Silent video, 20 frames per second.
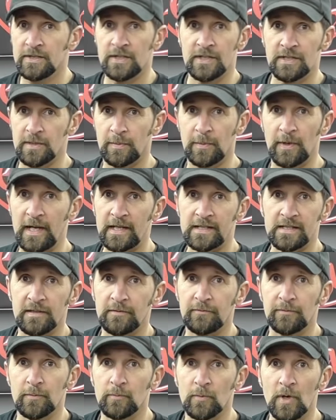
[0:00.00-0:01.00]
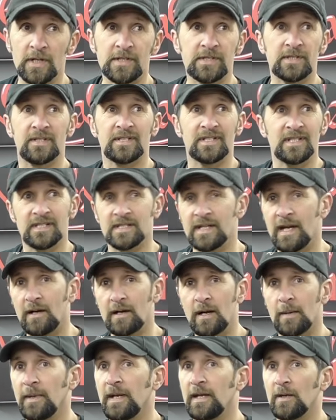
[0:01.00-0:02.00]
just to protect it from rust because it's now
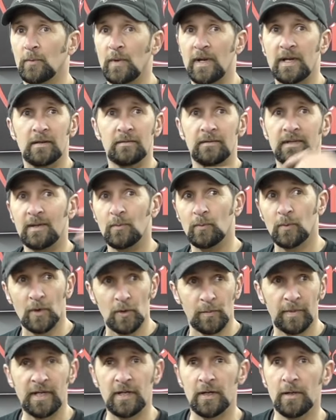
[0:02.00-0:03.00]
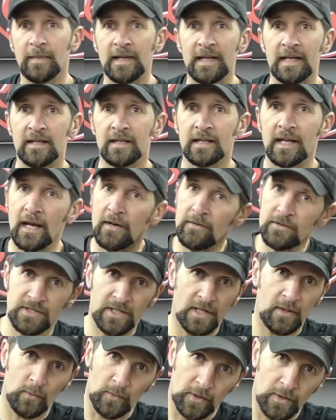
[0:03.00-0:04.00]
coming into winter and it will be humid in the garage
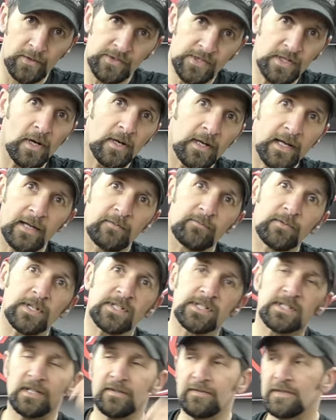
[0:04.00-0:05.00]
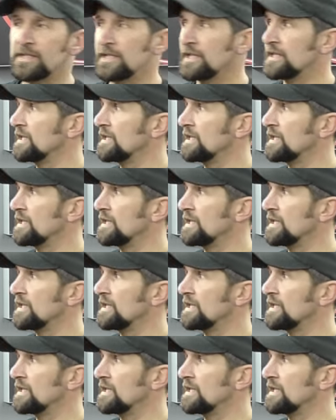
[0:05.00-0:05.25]
and it will start getting rusty if it's